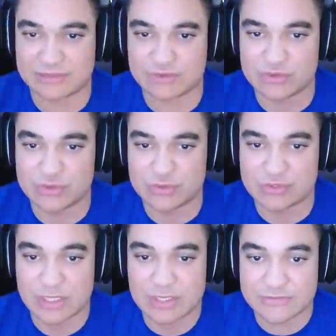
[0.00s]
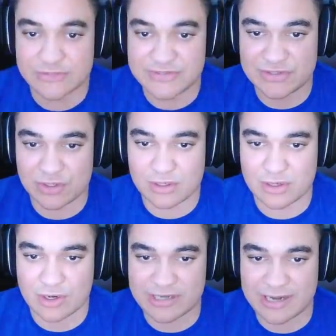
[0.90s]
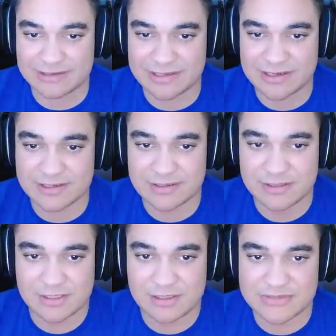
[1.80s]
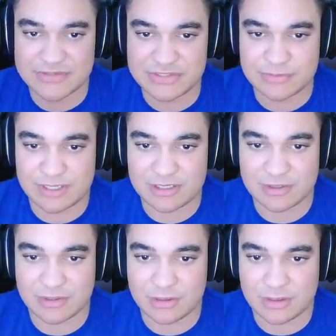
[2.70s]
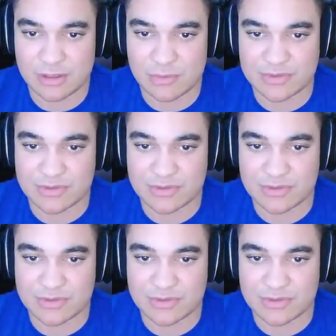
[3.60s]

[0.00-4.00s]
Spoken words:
to use. So this is the R99. Let's see right here what